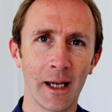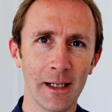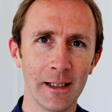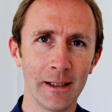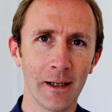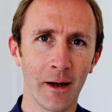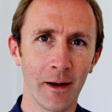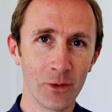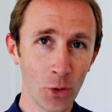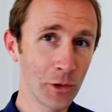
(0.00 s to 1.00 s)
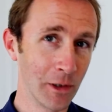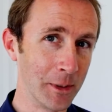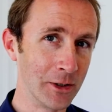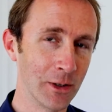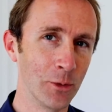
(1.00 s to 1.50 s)
a Docker
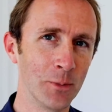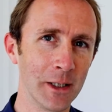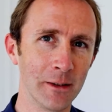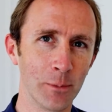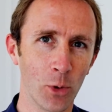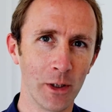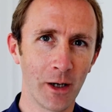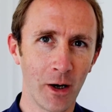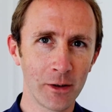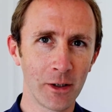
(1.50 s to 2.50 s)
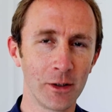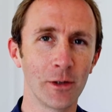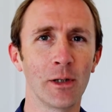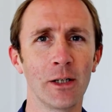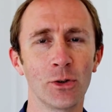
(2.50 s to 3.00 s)
image that was being deployed, a hard-coded
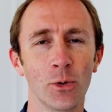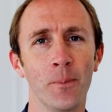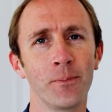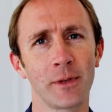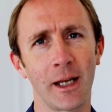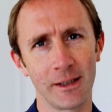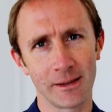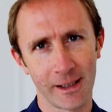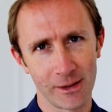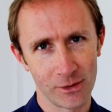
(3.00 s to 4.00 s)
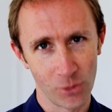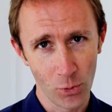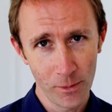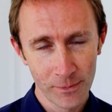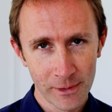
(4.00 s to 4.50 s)
credential that the attackers
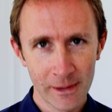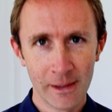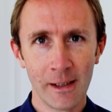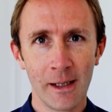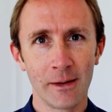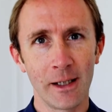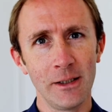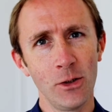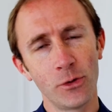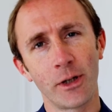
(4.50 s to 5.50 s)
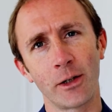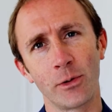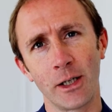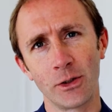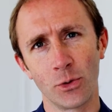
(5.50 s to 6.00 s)
saw. They used that
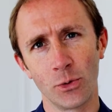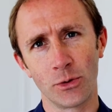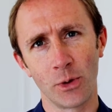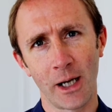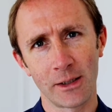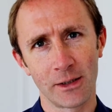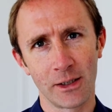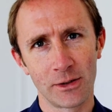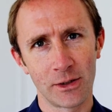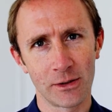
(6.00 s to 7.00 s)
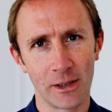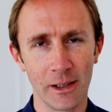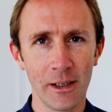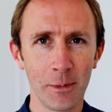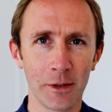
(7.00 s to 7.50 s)
credential to access just a
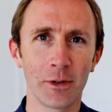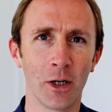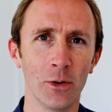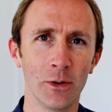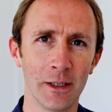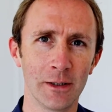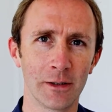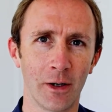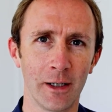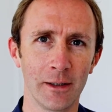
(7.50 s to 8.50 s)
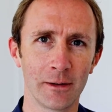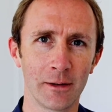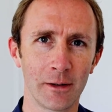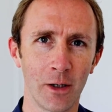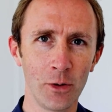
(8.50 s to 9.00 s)
little bit of code inside
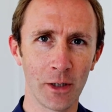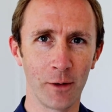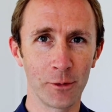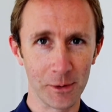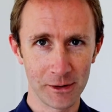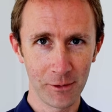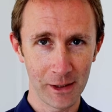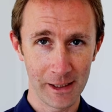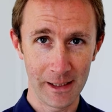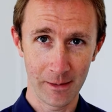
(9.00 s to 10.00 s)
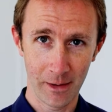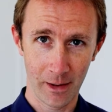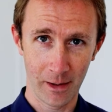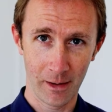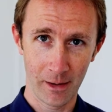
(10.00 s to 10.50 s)
Codecov, specifically
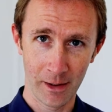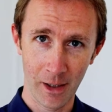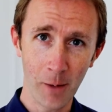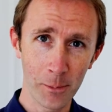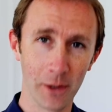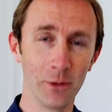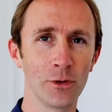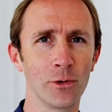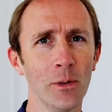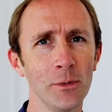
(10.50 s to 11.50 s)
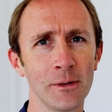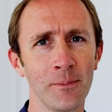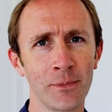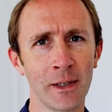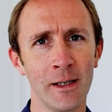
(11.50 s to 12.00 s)
an upload script,
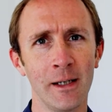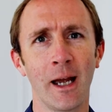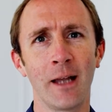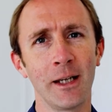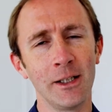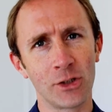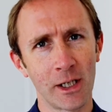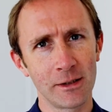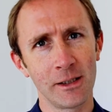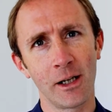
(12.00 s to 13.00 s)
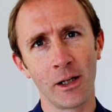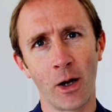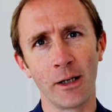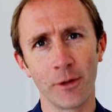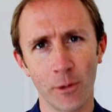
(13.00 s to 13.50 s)
and they injected a
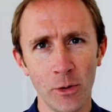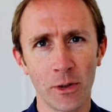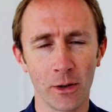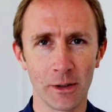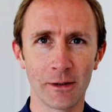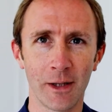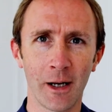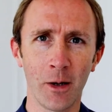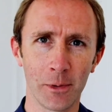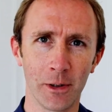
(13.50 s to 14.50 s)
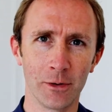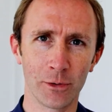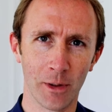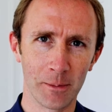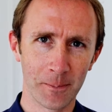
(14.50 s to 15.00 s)
line of their own code into that upload
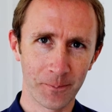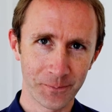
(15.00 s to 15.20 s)
script.